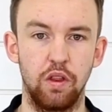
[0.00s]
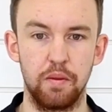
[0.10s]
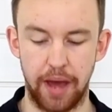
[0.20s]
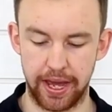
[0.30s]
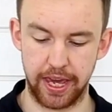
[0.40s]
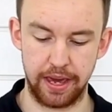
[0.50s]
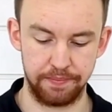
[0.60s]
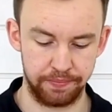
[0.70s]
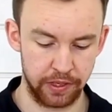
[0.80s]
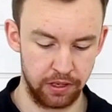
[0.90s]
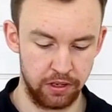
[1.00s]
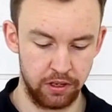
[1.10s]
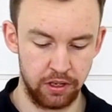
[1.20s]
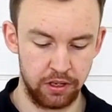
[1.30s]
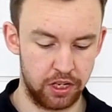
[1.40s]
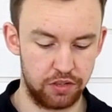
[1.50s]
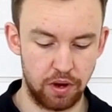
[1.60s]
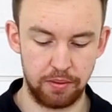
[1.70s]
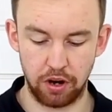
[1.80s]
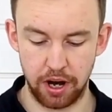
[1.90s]
on the back here.
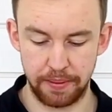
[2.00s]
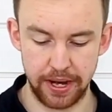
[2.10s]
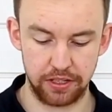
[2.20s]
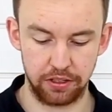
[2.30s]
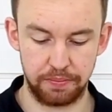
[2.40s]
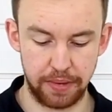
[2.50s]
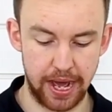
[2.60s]
Nice rubber eyepiece on the